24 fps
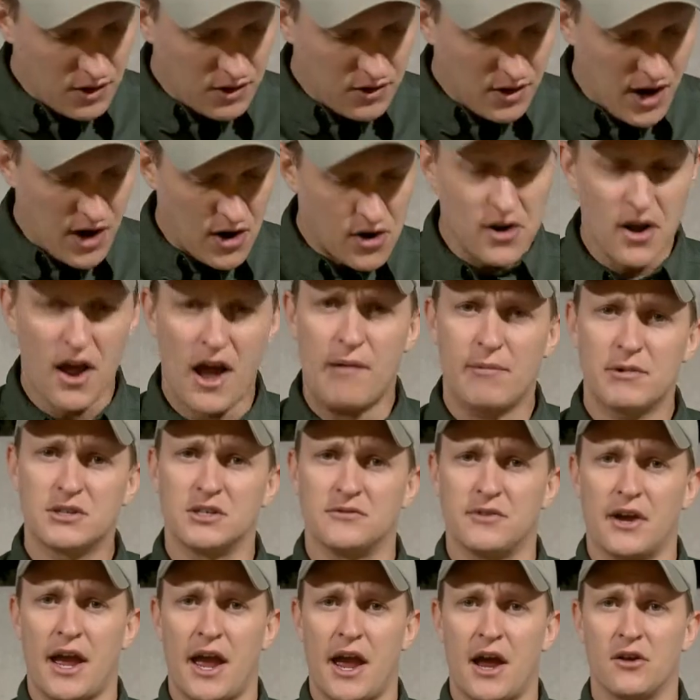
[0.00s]
ergonomics
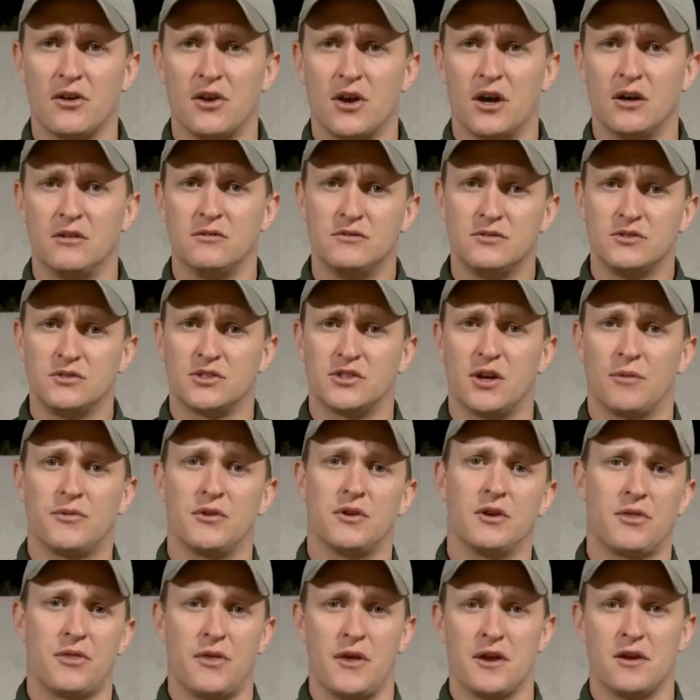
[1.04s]
of a handgun, something
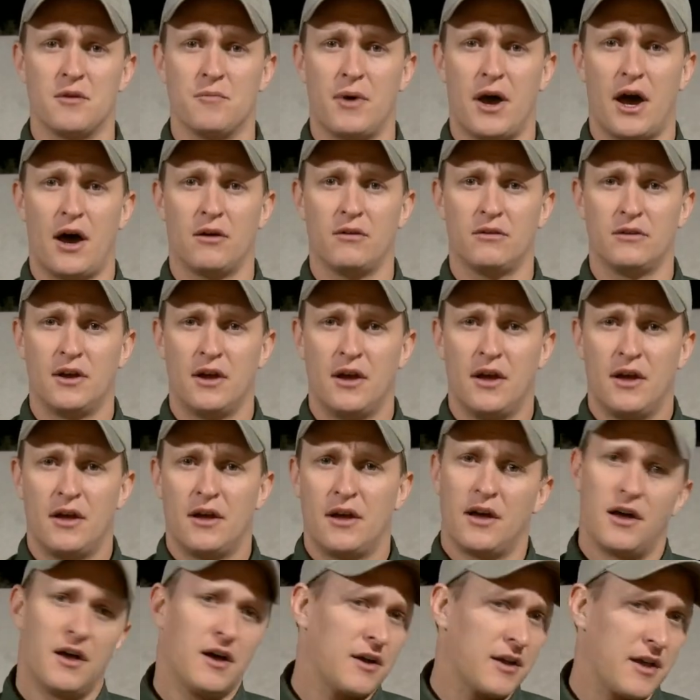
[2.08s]
to think about.
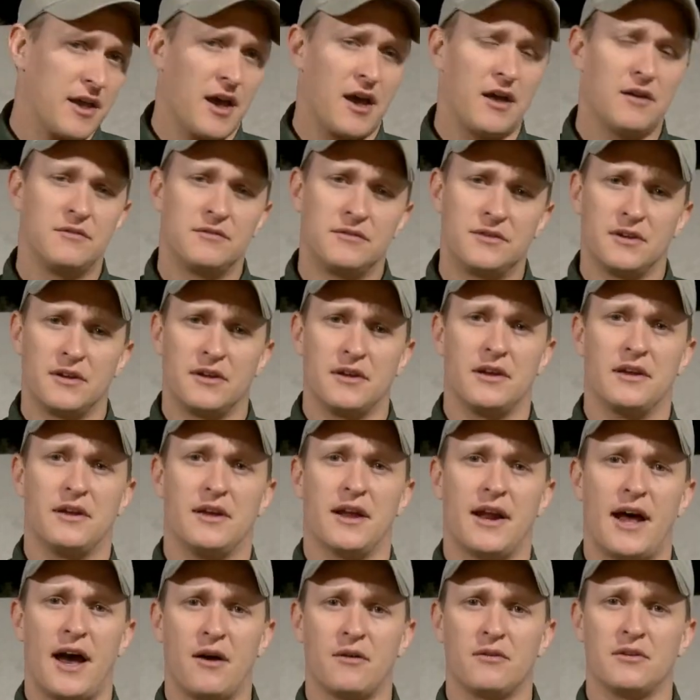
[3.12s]
Again,
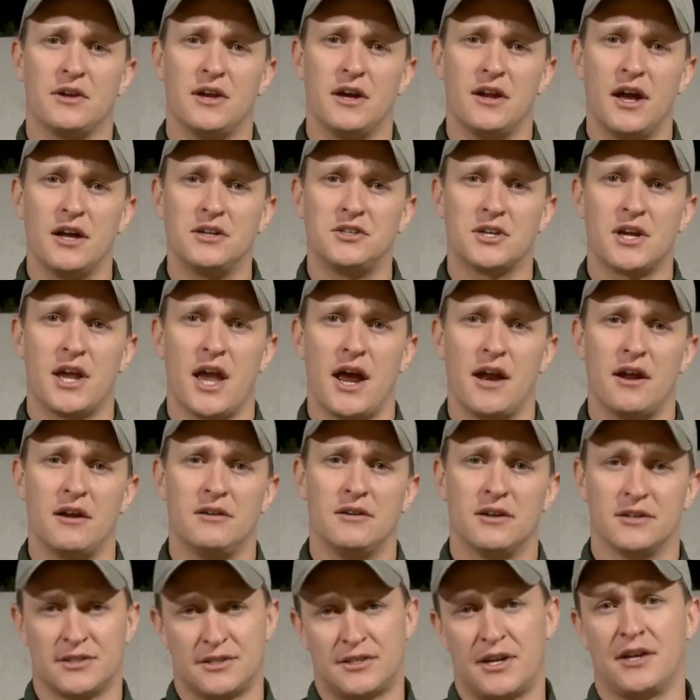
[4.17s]
get out, get educated,
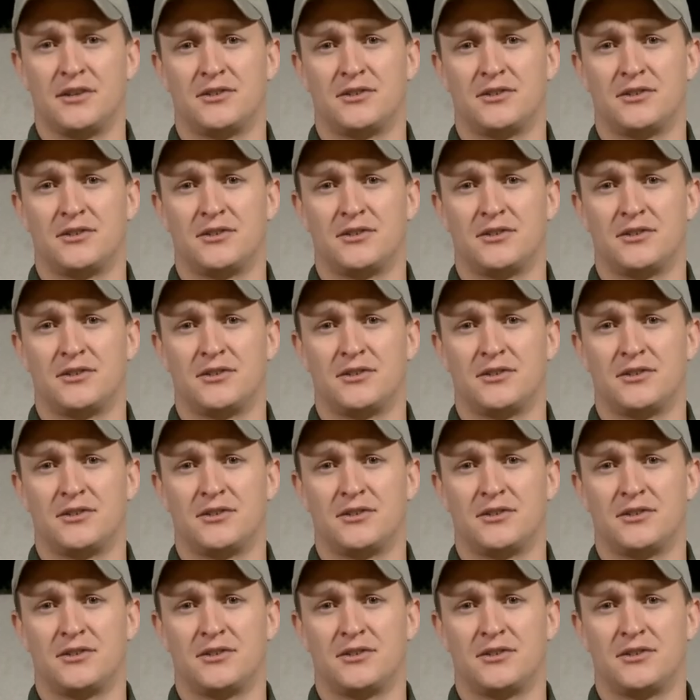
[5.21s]
and stay